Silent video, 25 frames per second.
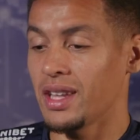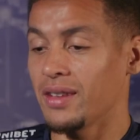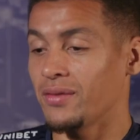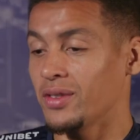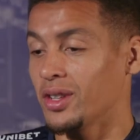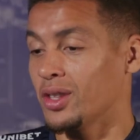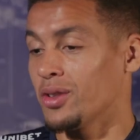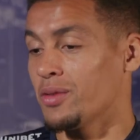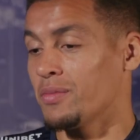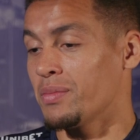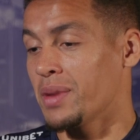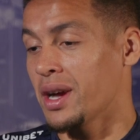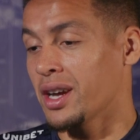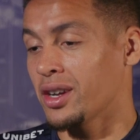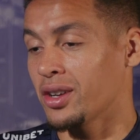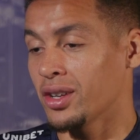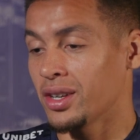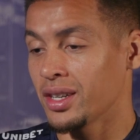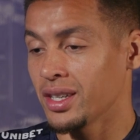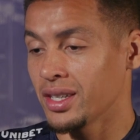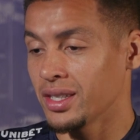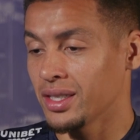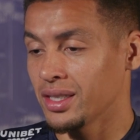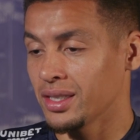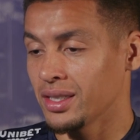never look back on
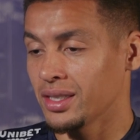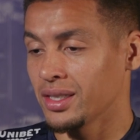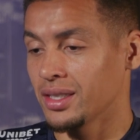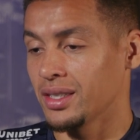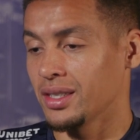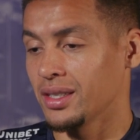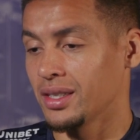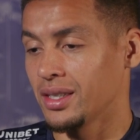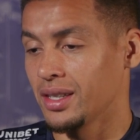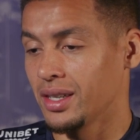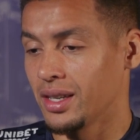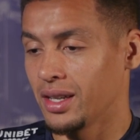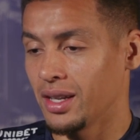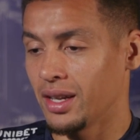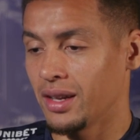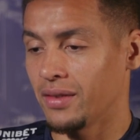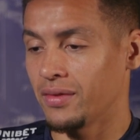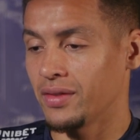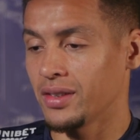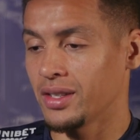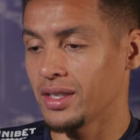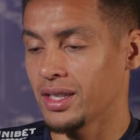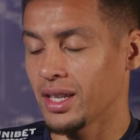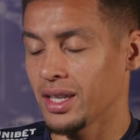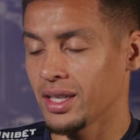it, and I
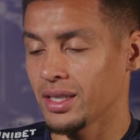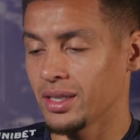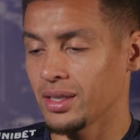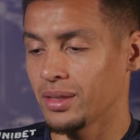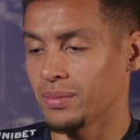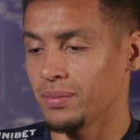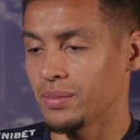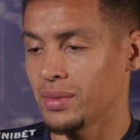think that's